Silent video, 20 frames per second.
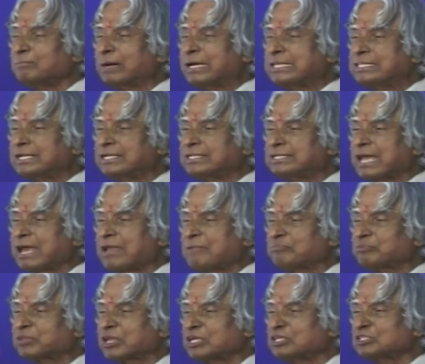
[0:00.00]
By that
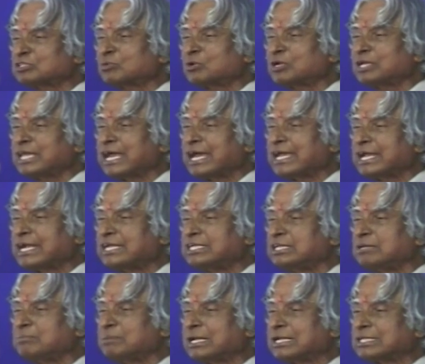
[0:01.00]
time, it's only I had
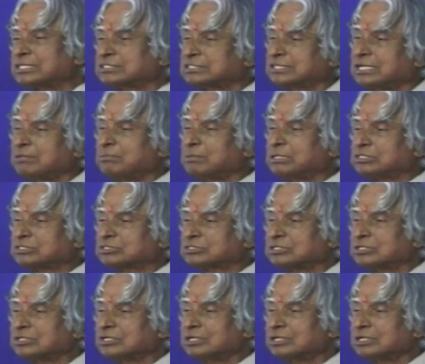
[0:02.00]
T-3 months.